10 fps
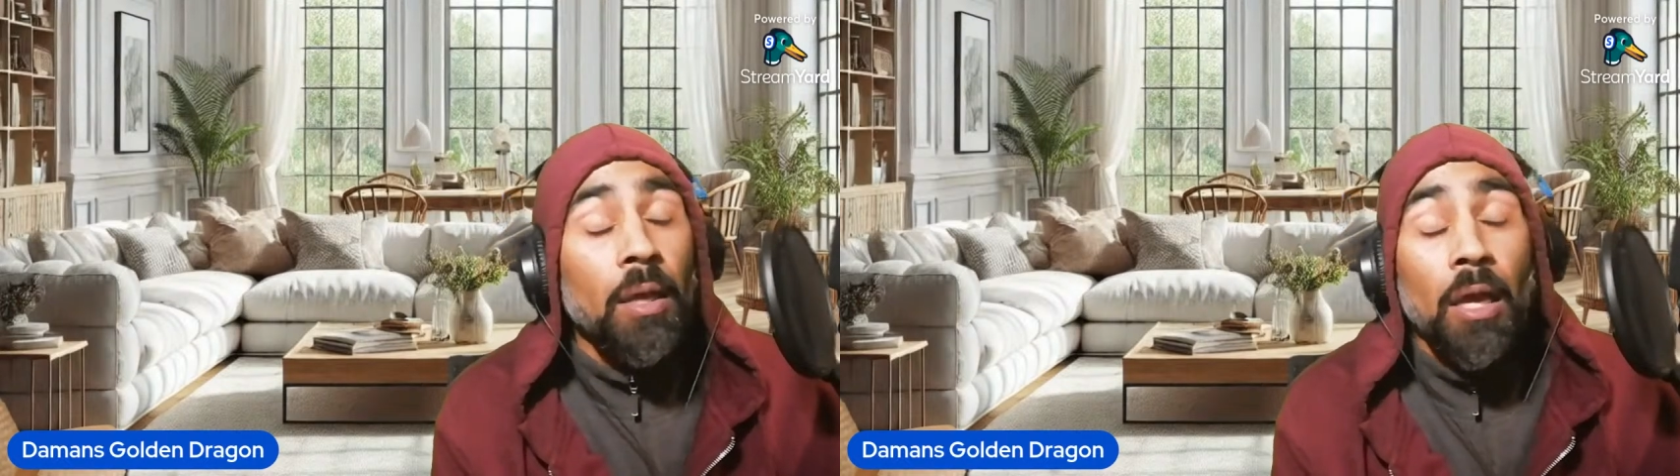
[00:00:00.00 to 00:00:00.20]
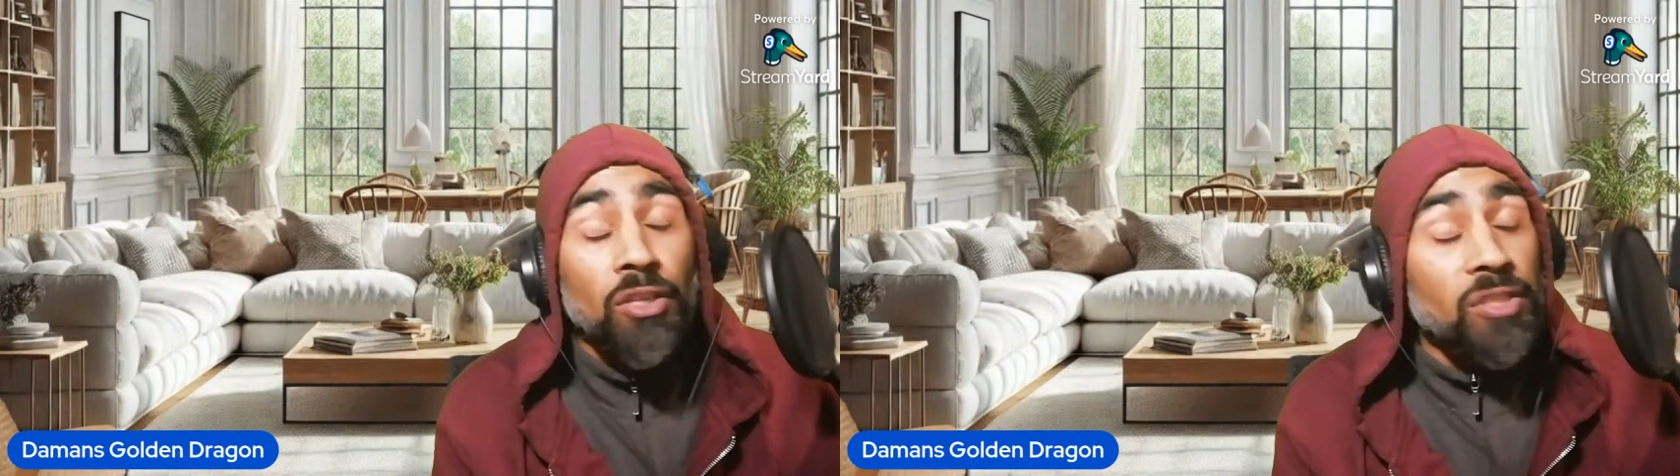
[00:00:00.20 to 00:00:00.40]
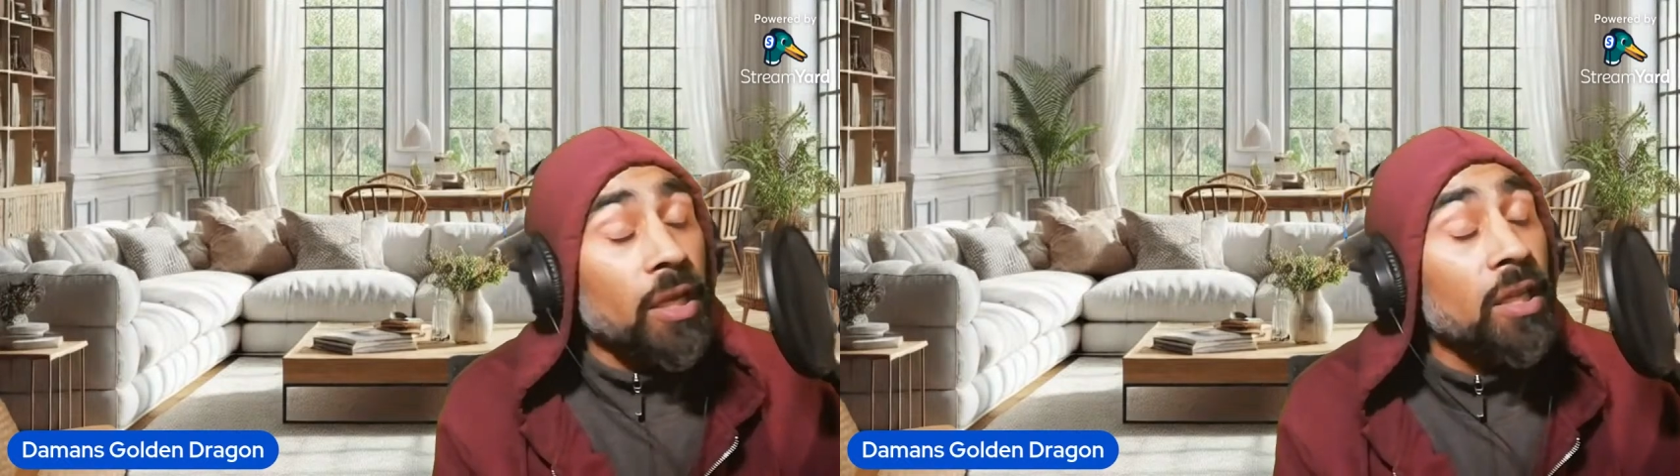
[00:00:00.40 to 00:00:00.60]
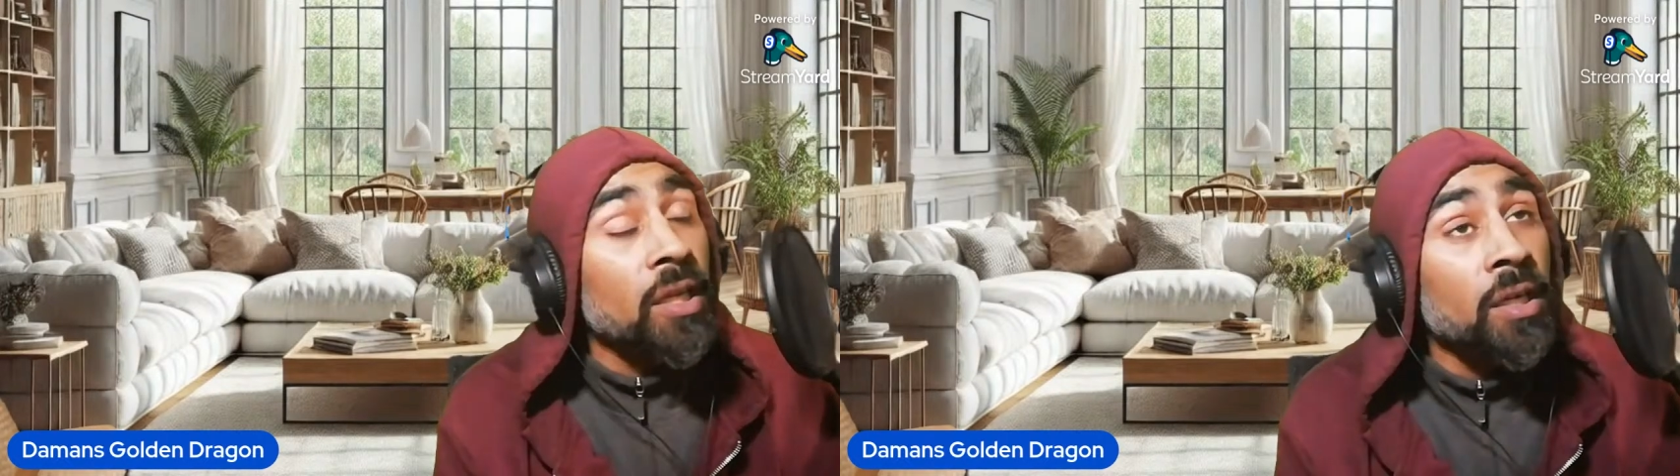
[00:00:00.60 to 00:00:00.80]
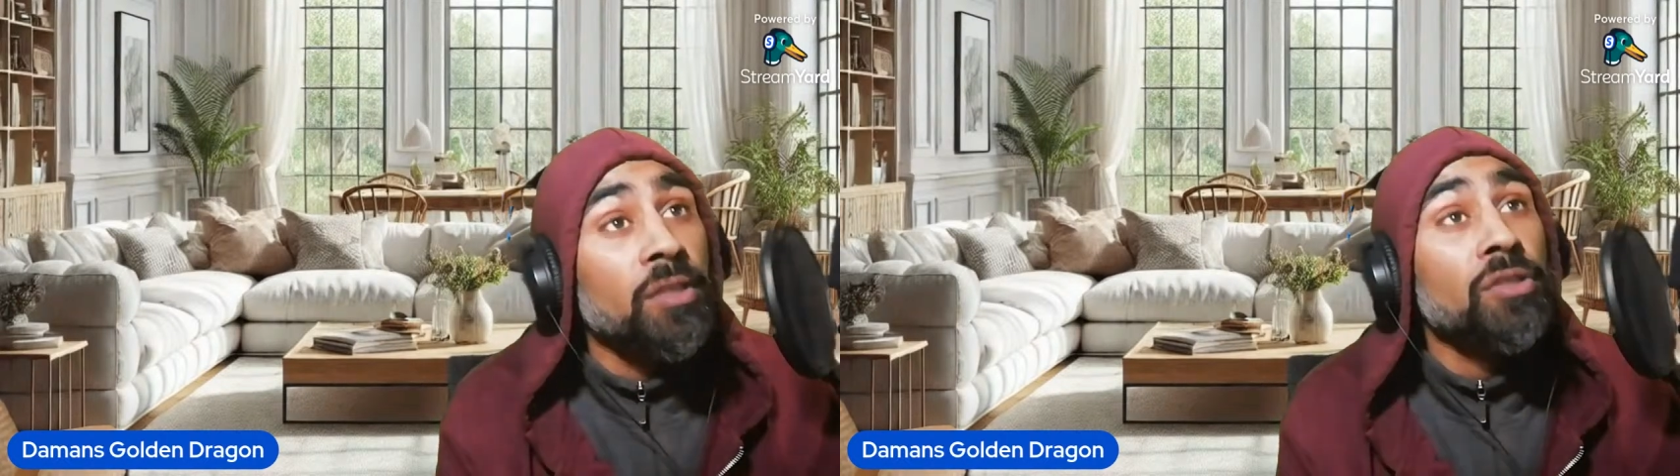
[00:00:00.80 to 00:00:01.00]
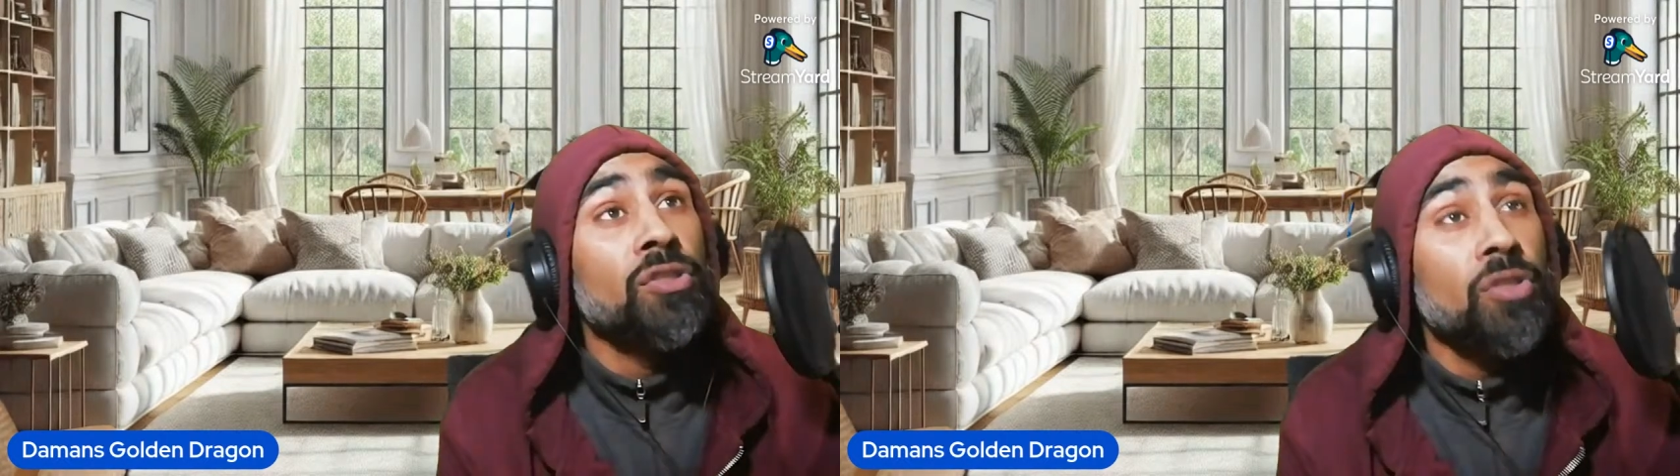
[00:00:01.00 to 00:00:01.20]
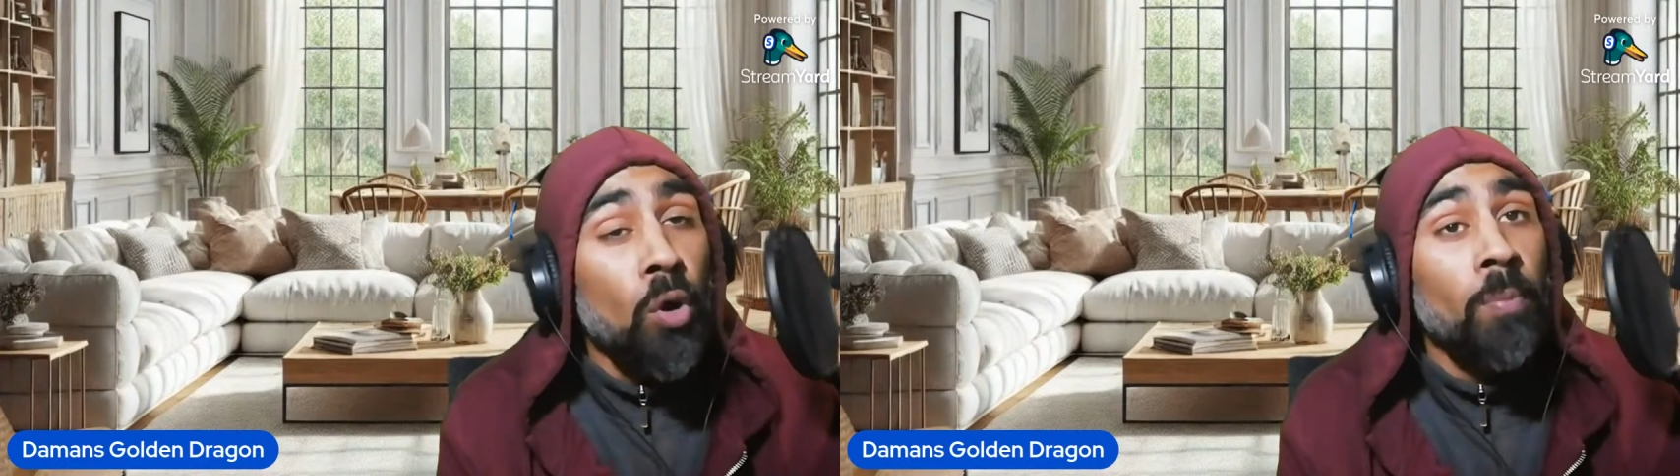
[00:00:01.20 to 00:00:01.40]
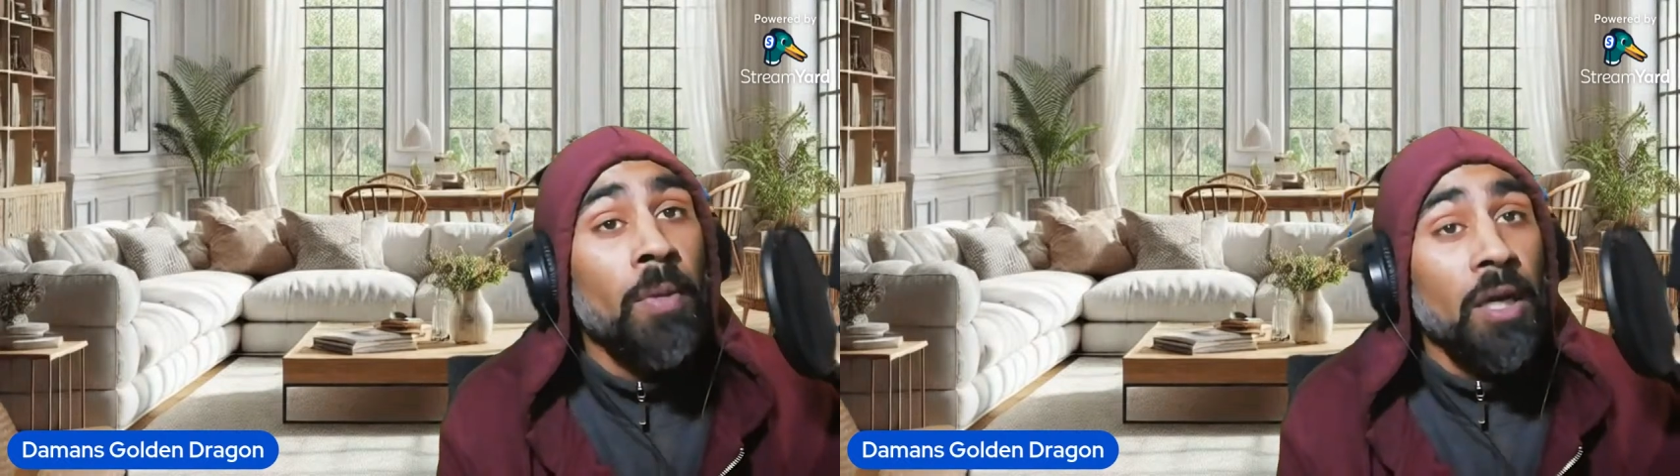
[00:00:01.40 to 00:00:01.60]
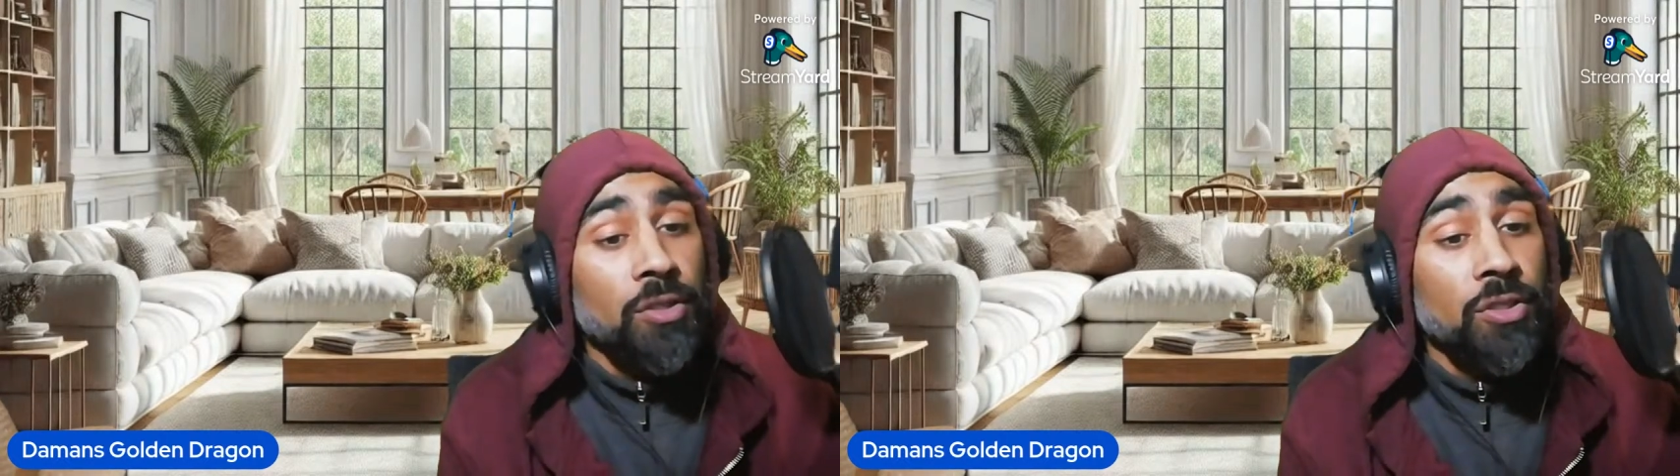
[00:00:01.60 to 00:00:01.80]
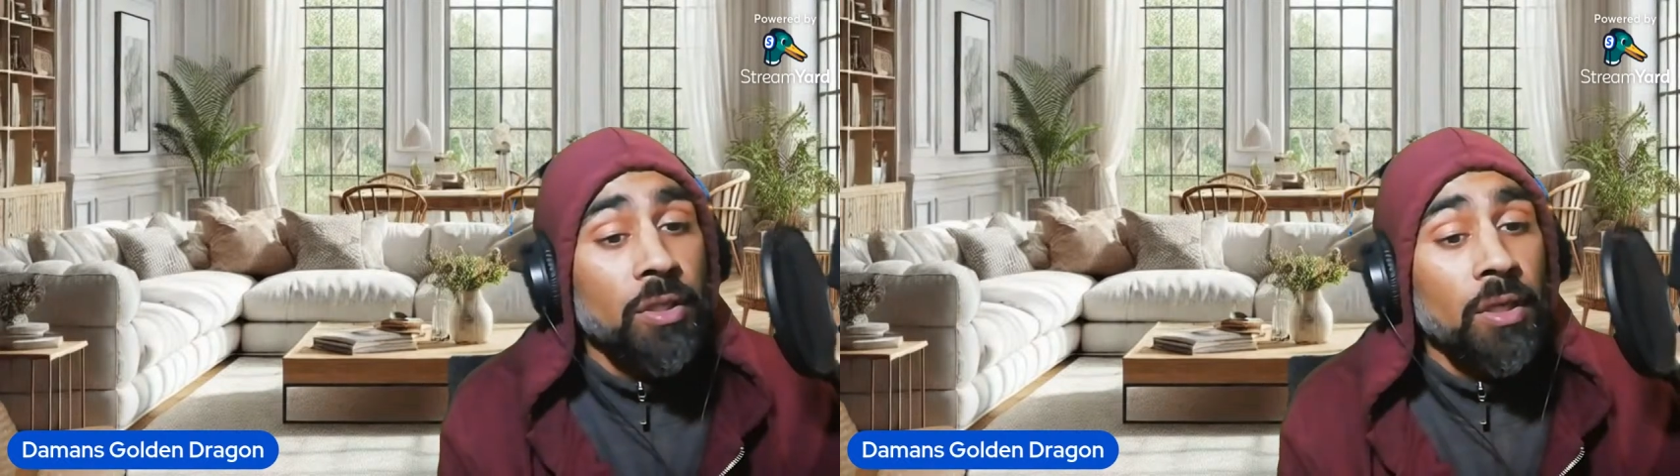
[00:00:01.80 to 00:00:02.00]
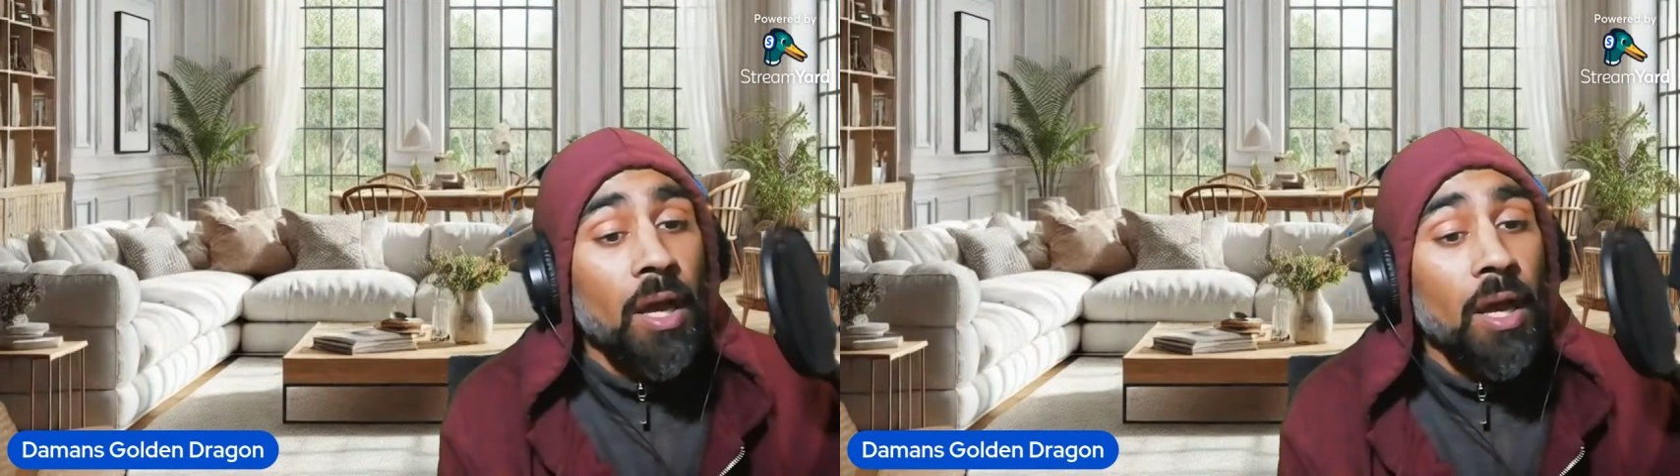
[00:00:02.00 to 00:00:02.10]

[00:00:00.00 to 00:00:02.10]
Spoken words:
Because I learned so much.